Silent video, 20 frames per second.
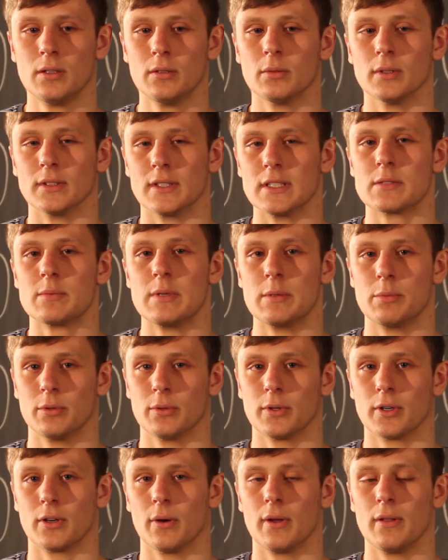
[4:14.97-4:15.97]
what these people
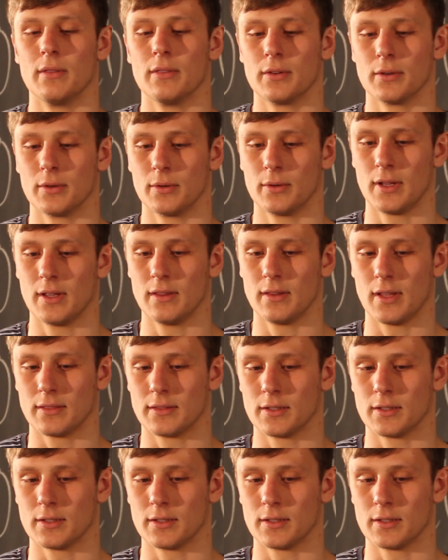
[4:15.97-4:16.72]
were going through, and that